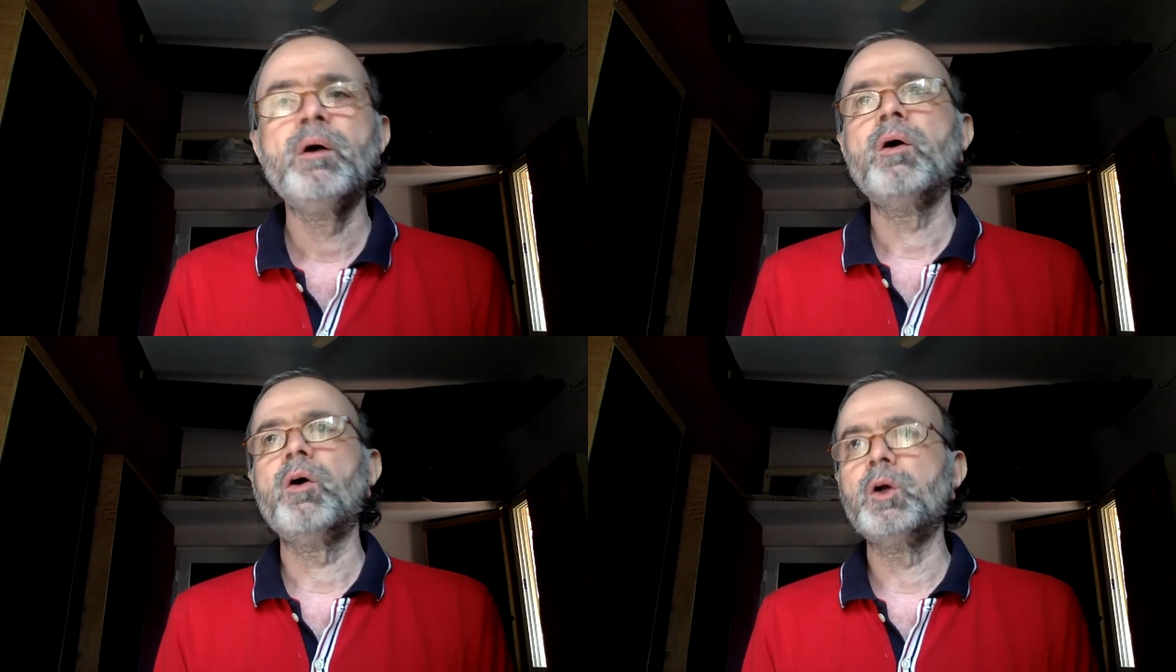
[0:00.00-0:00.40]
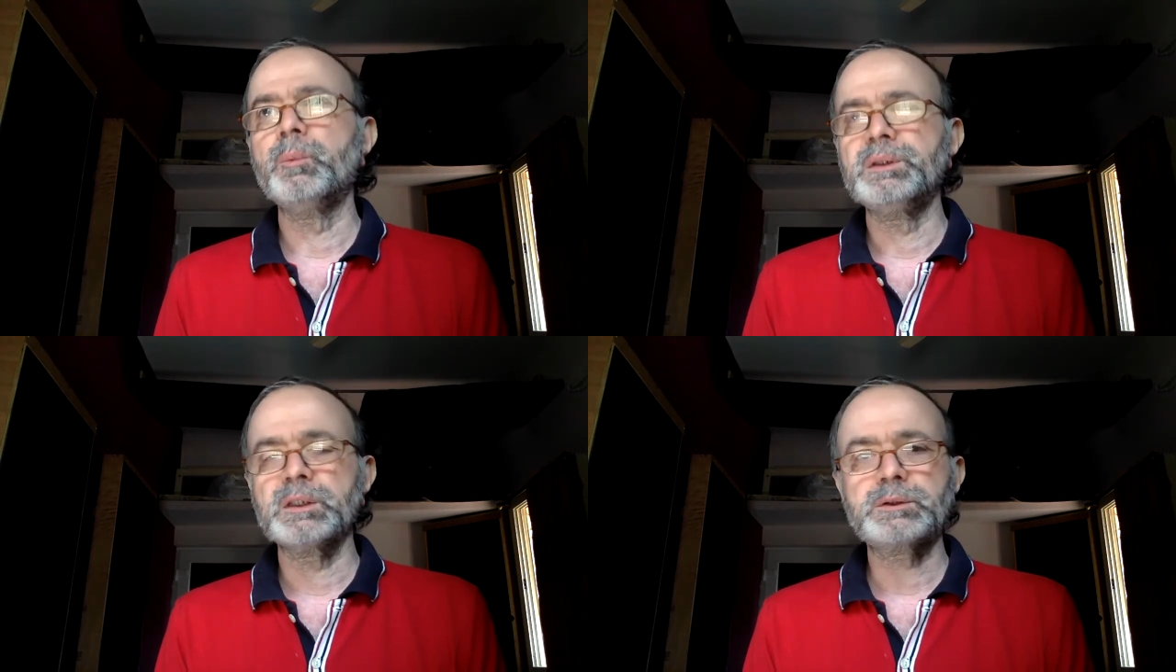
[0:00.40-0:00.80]
or do
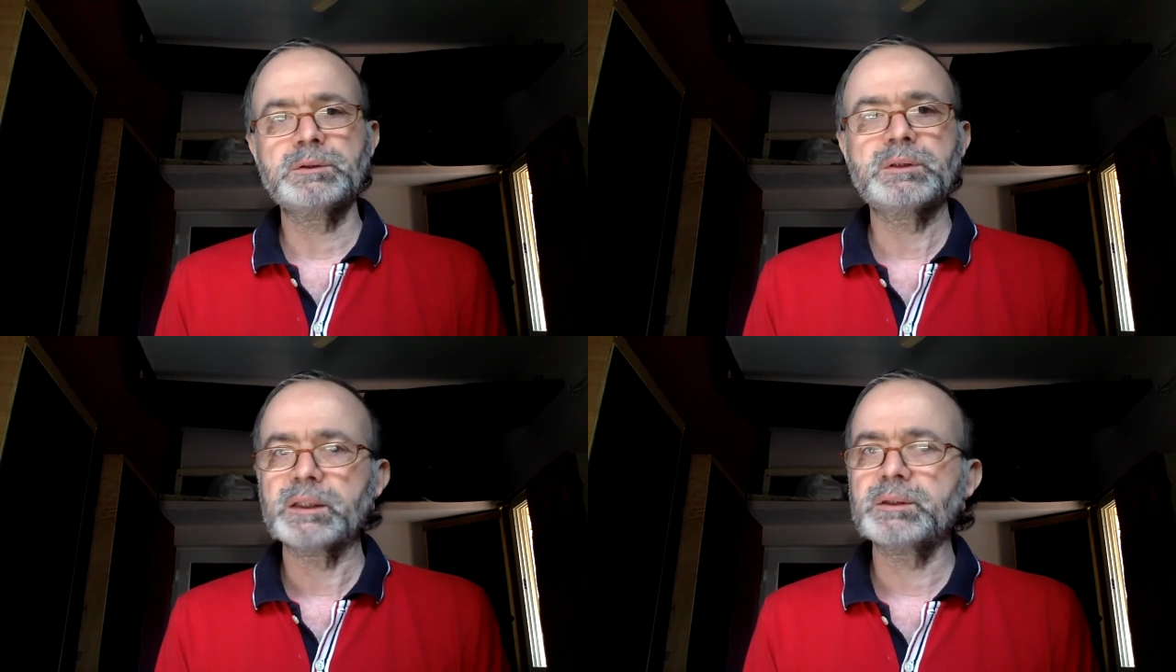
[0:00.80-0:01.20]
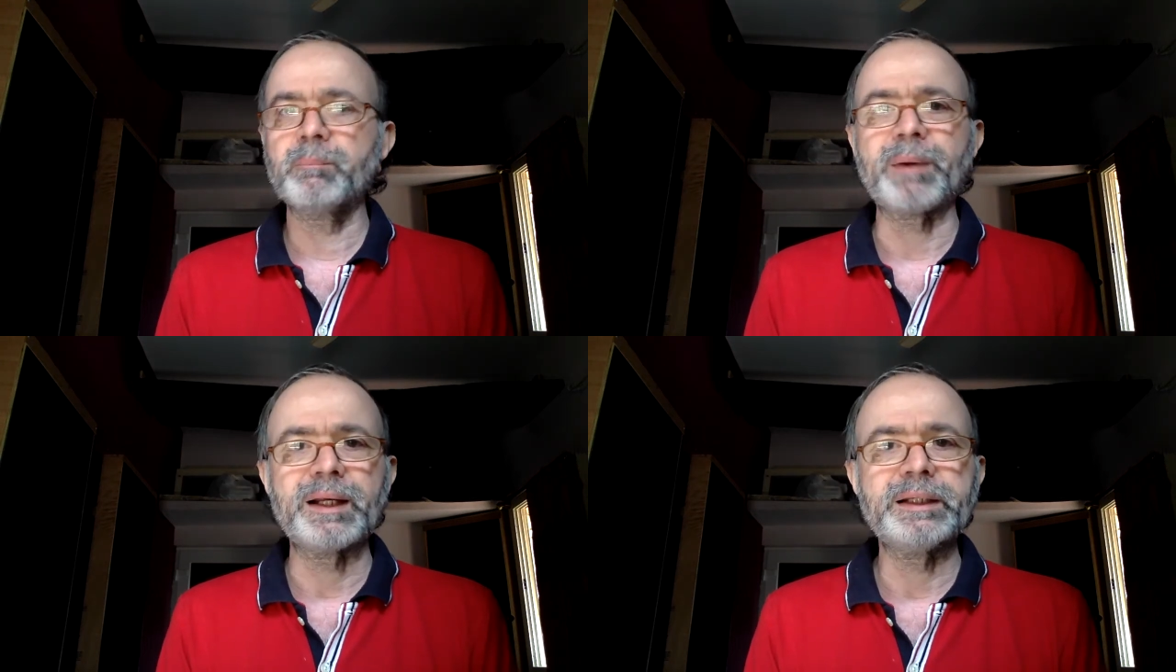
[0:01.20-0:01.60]
we just take some
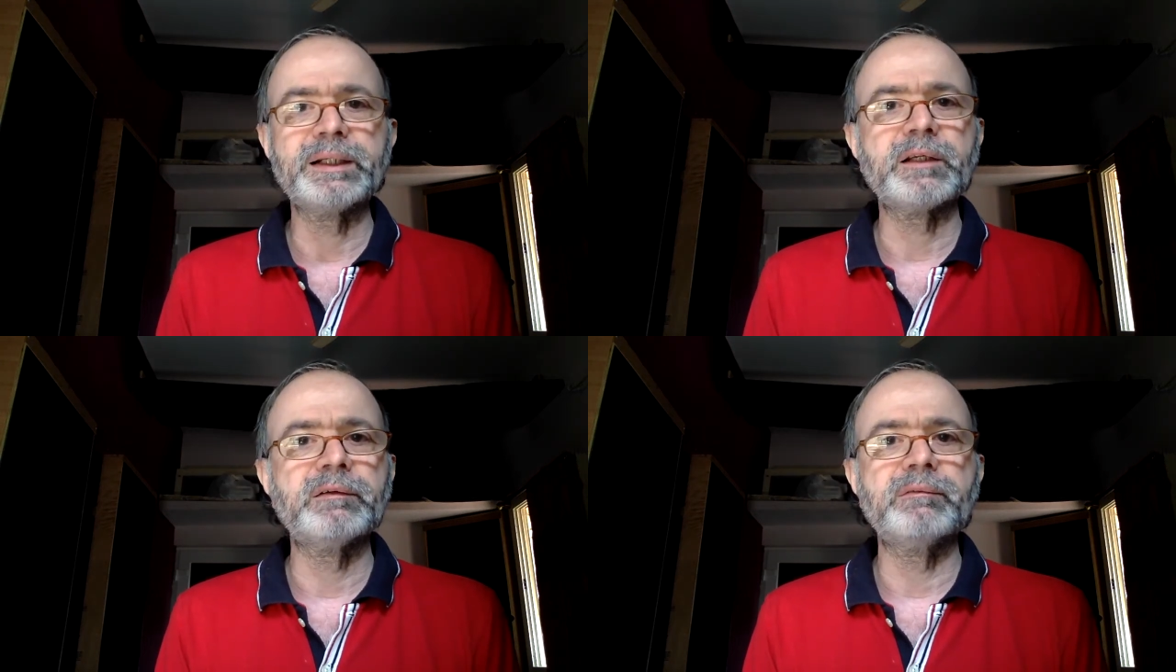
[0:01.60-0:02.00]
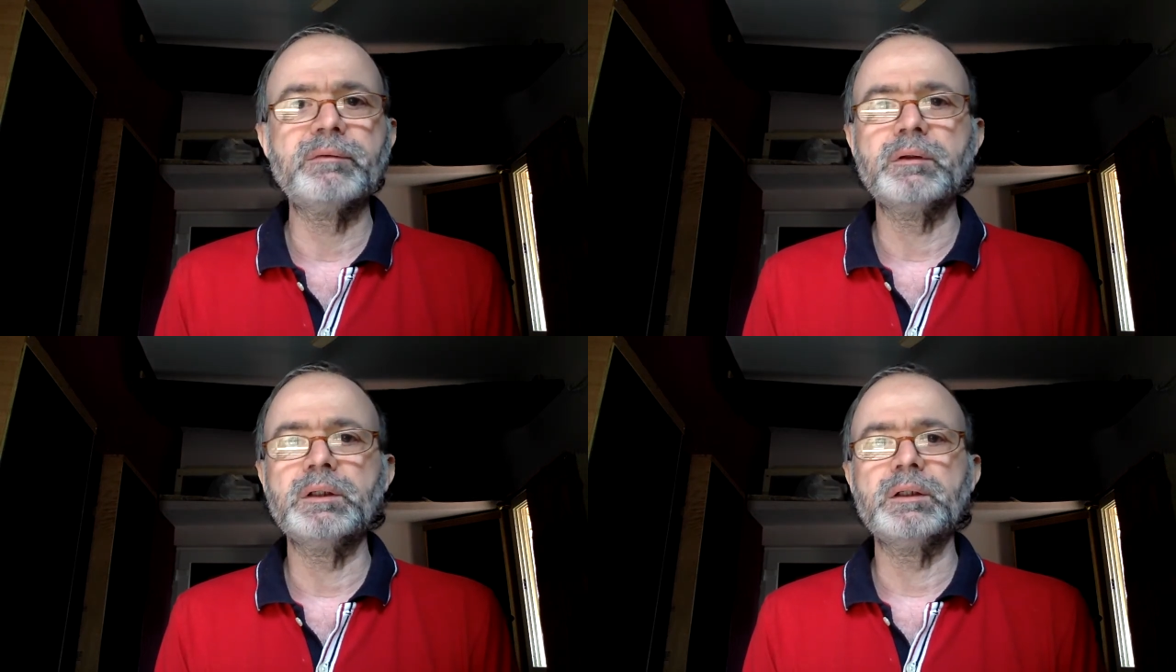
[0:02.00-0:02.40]
palliative
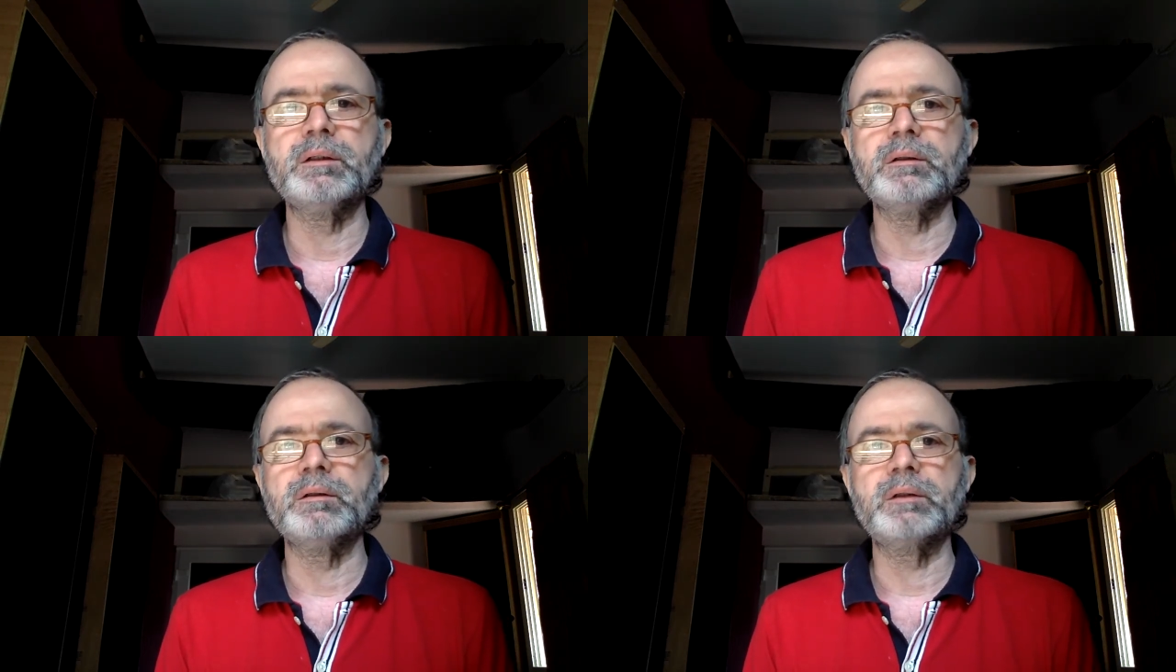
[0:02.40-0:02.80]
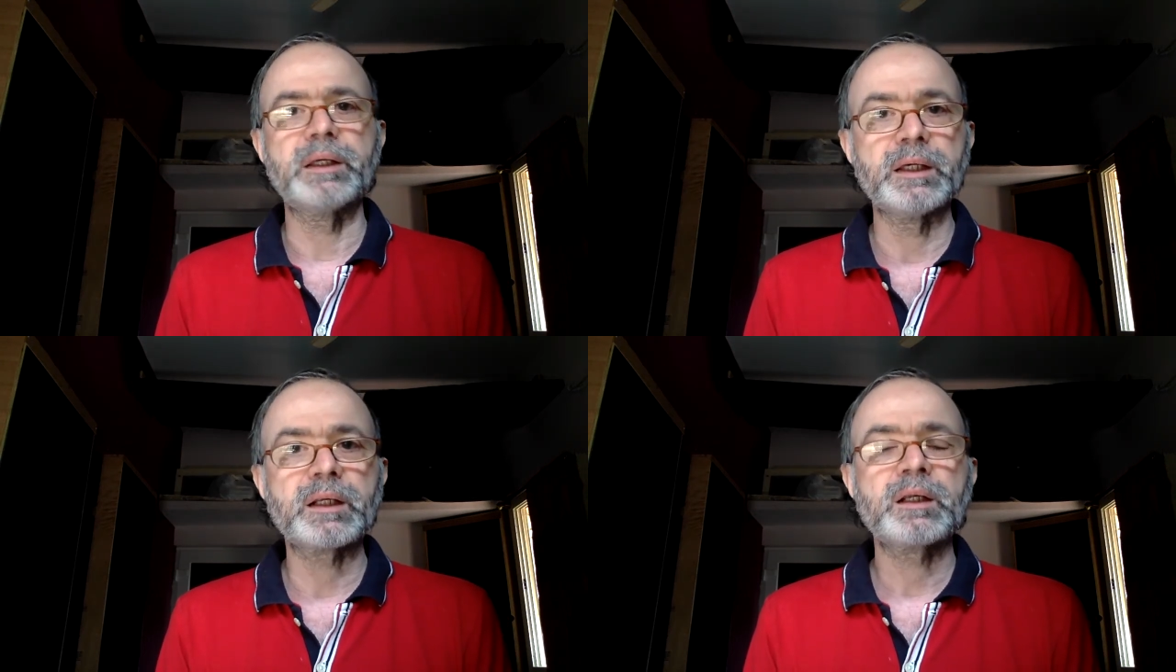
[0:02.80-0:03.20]
uh, uh
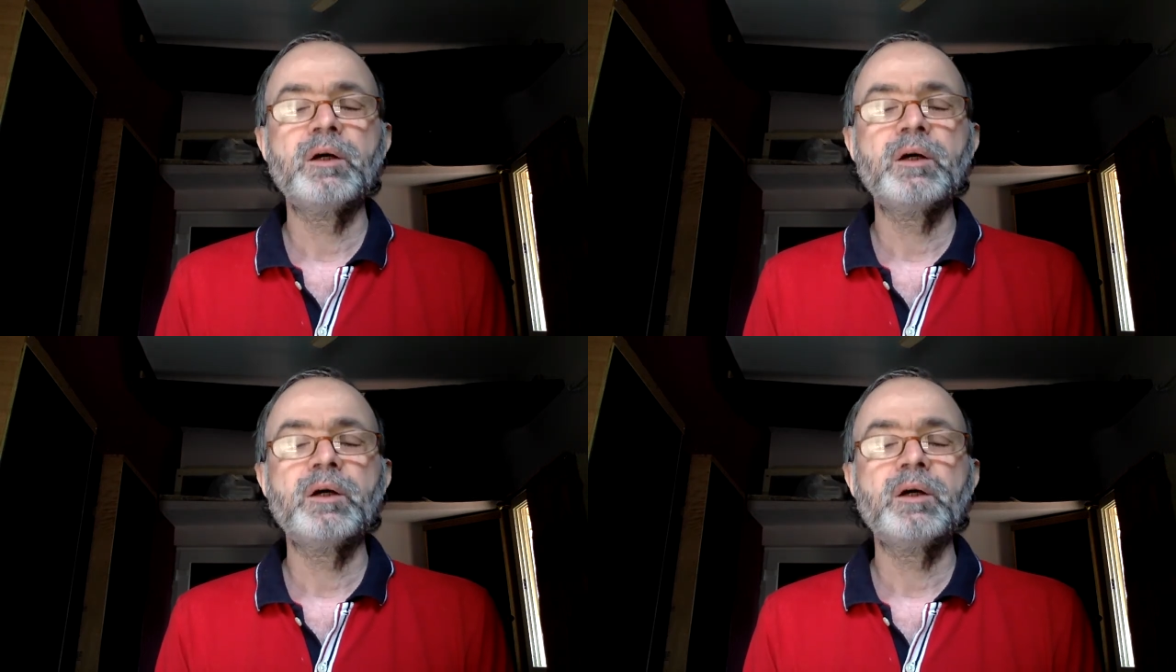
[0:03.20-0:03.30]
care